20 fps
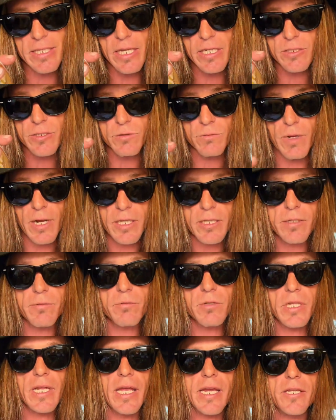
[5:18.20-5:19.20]
directly
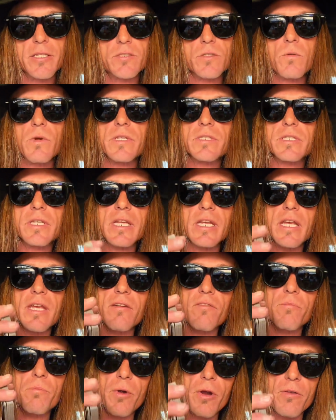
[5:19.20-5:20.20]
related to what is going to
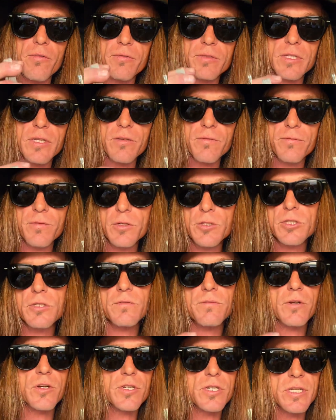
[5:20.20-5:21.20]
give birth to the future
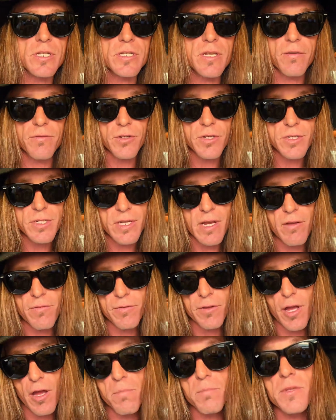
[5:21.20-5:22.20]
versions of yourself
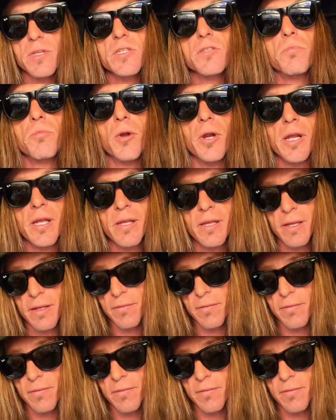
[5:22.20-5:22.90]
come the spring.